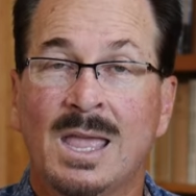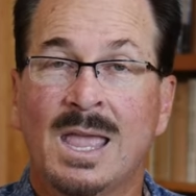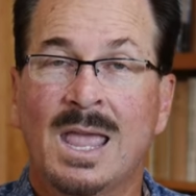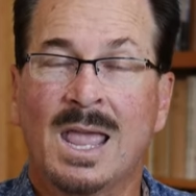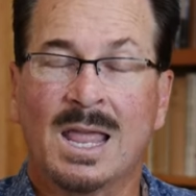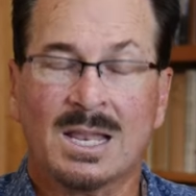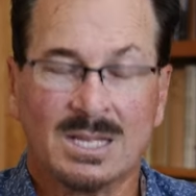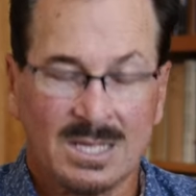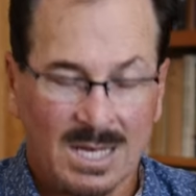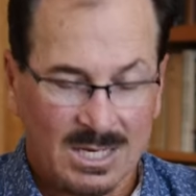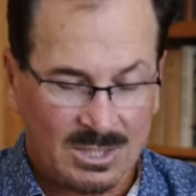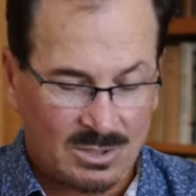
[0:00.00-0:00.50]

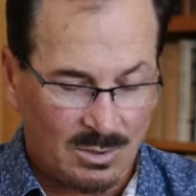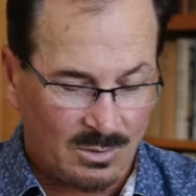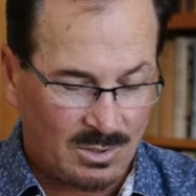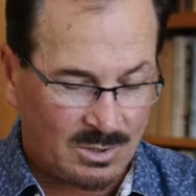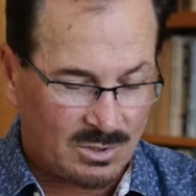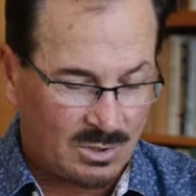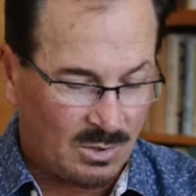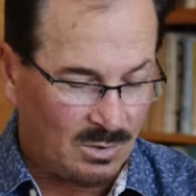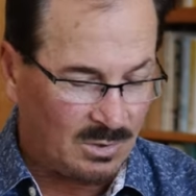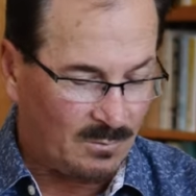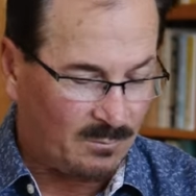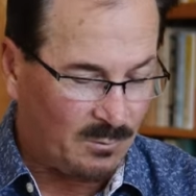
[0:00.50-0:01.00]
And, and, so,
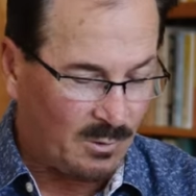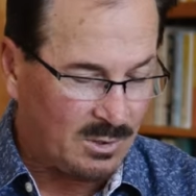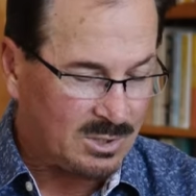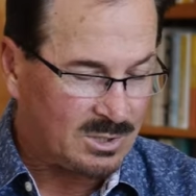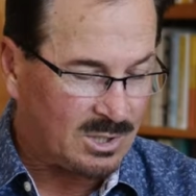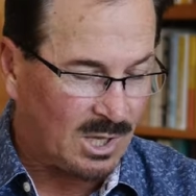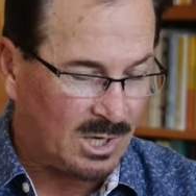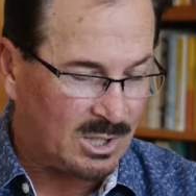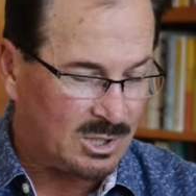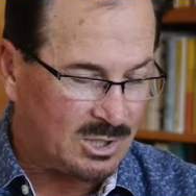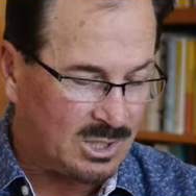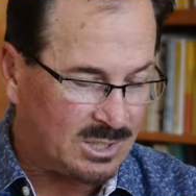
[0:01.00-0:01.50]
so the first
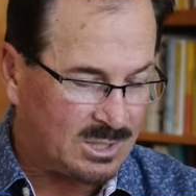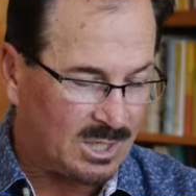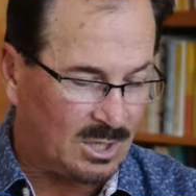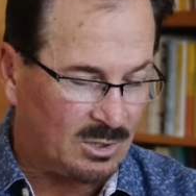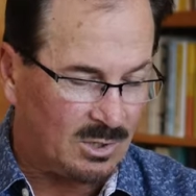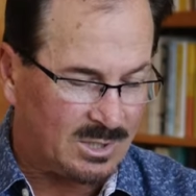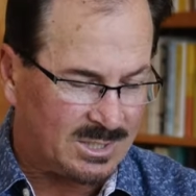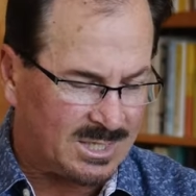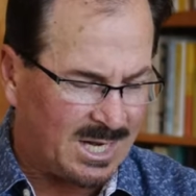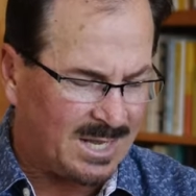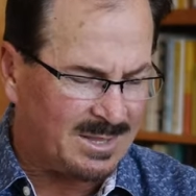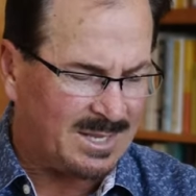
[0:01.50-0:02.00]
thought is just to
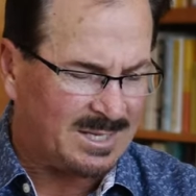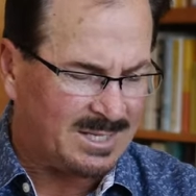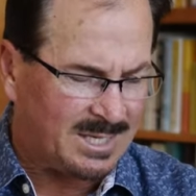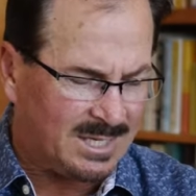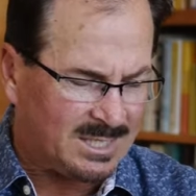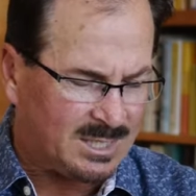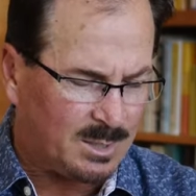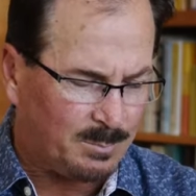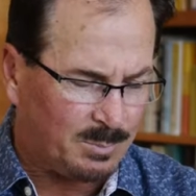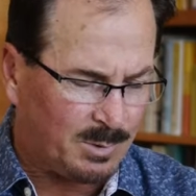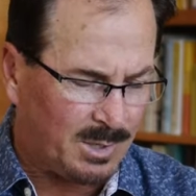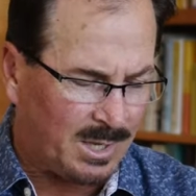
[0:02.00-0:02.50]
understand that
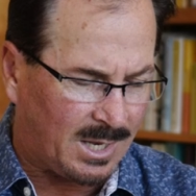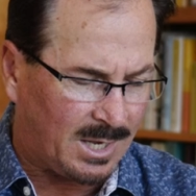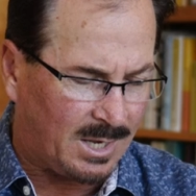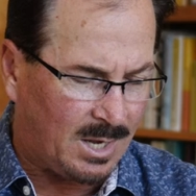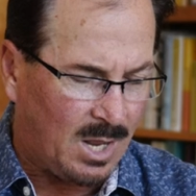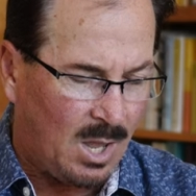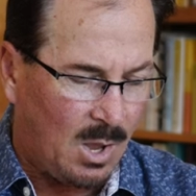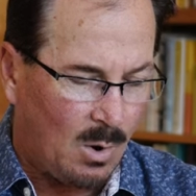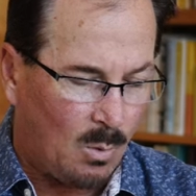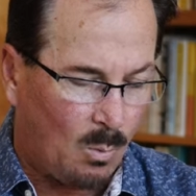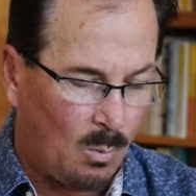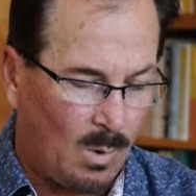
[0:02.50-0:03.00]
discipline,
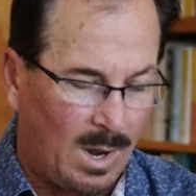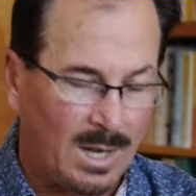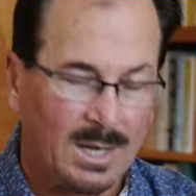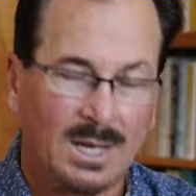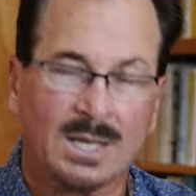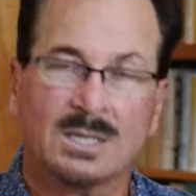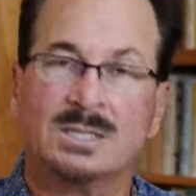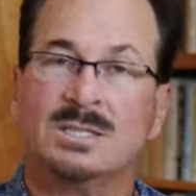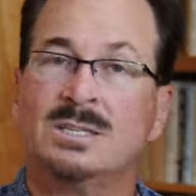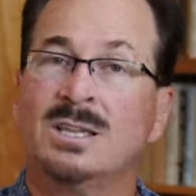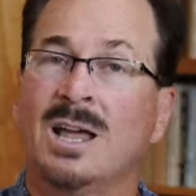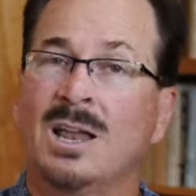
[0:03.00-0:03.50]
when
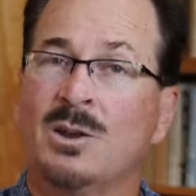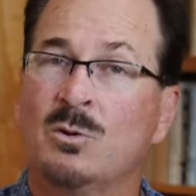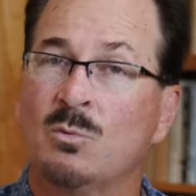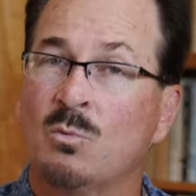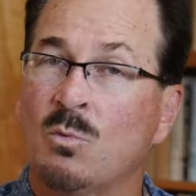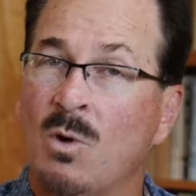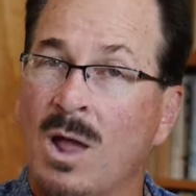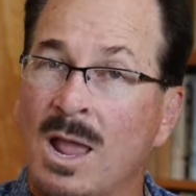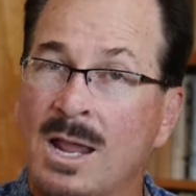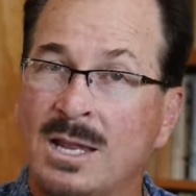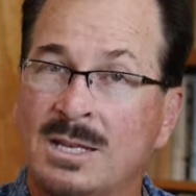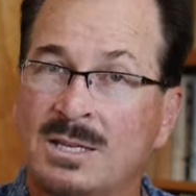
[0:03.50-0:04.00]
it's done
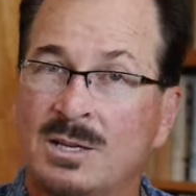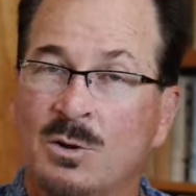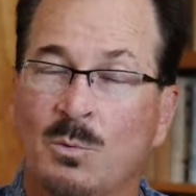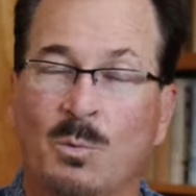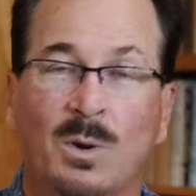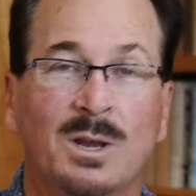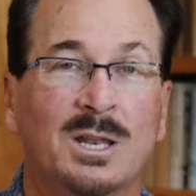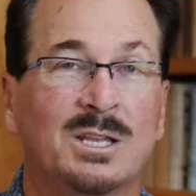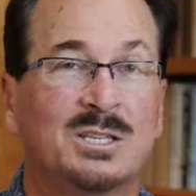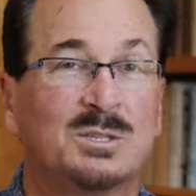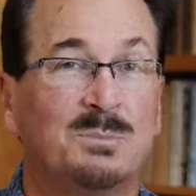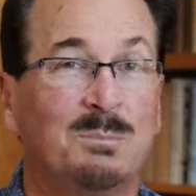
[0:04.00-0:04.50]
right,
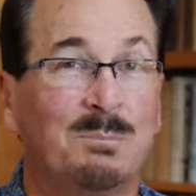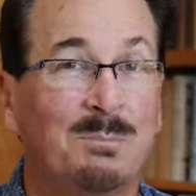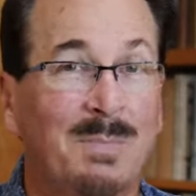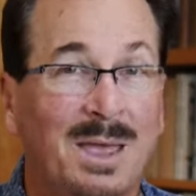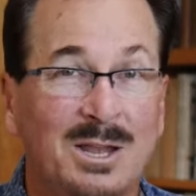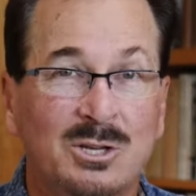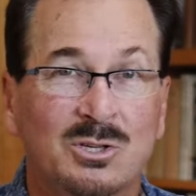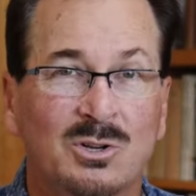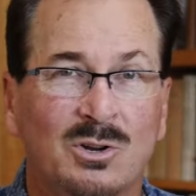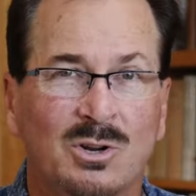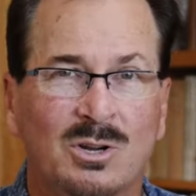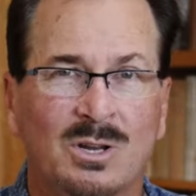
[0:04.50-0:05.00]
when it's
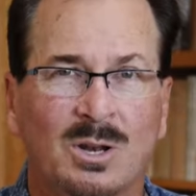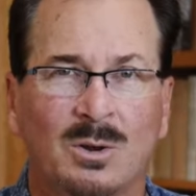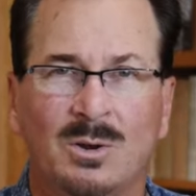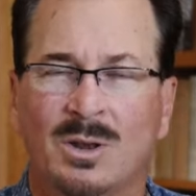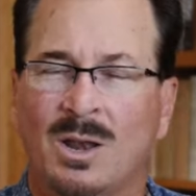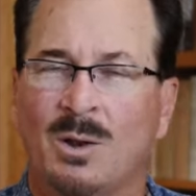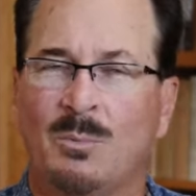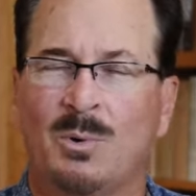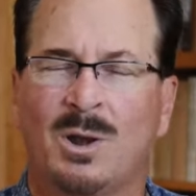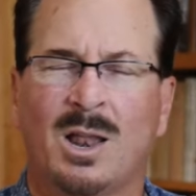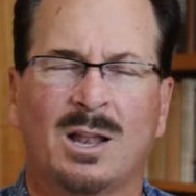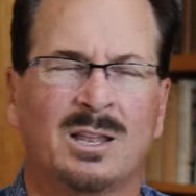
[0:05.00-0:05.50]
measured,
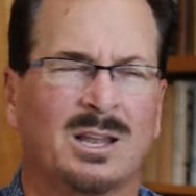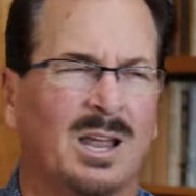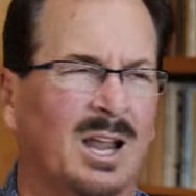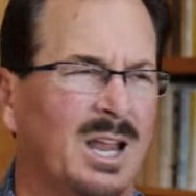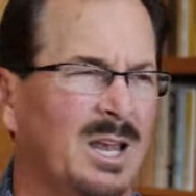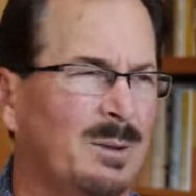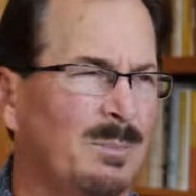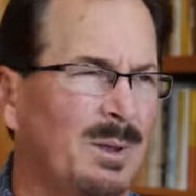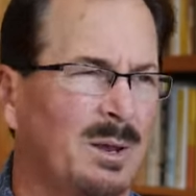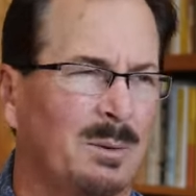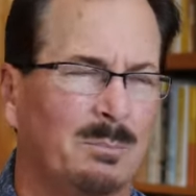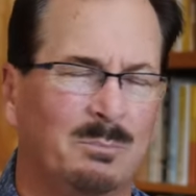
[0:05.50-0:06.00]
we're not talking
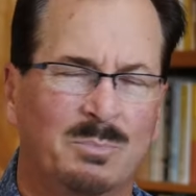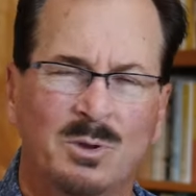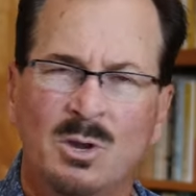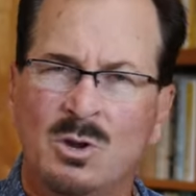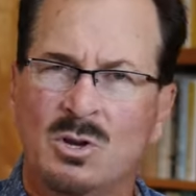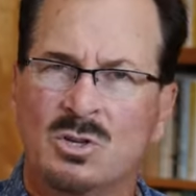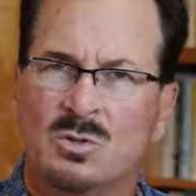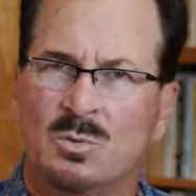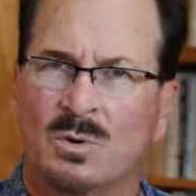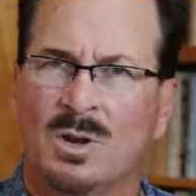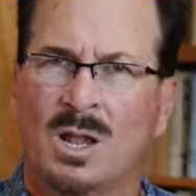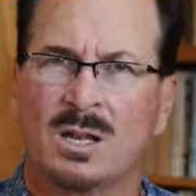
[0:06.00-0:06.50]
about
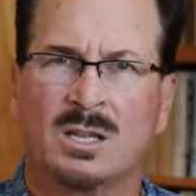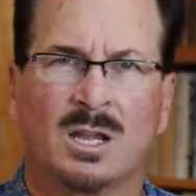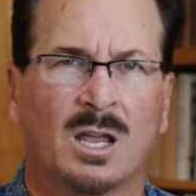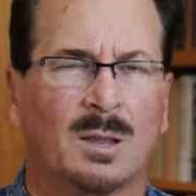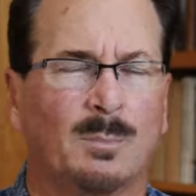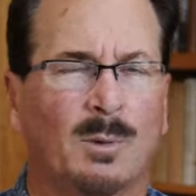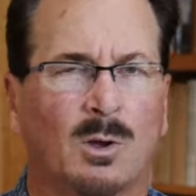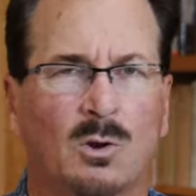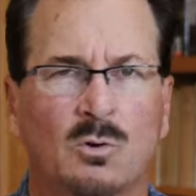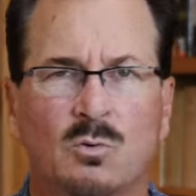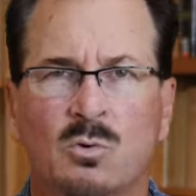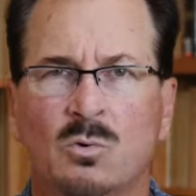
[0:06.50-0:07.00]
abuse, we're not talking
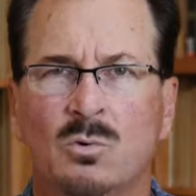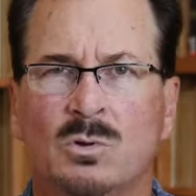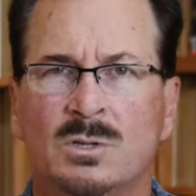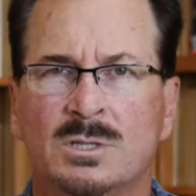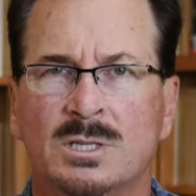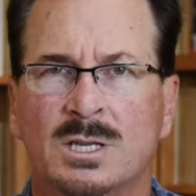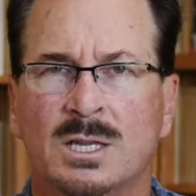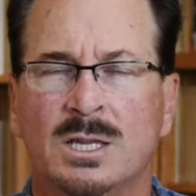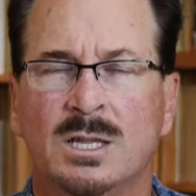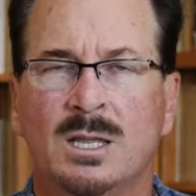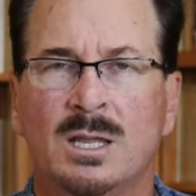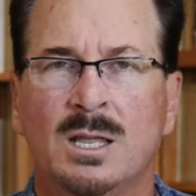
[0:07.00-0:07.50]
about
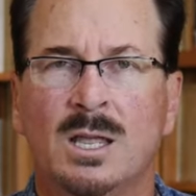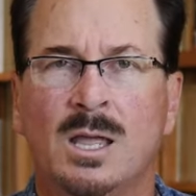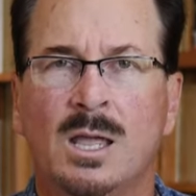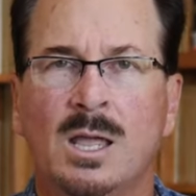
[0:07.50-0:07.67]
cruelty,